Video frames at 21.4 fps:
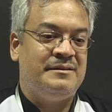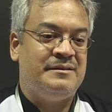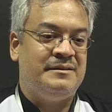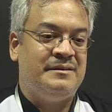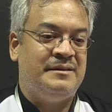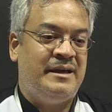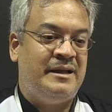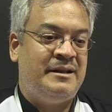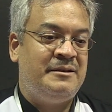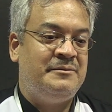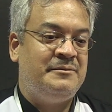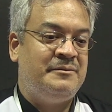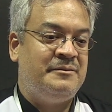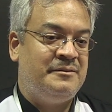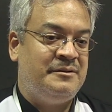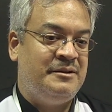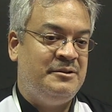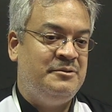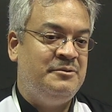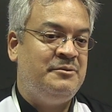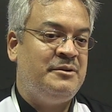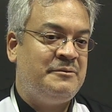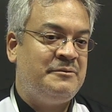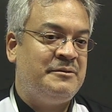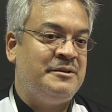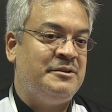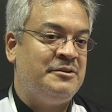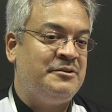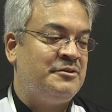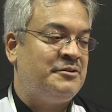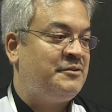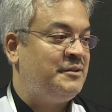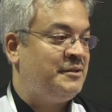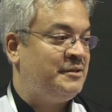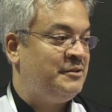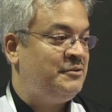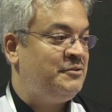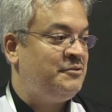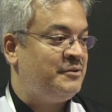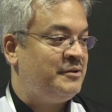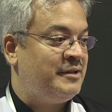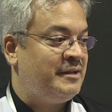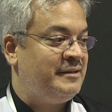they do have an interesting
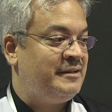history,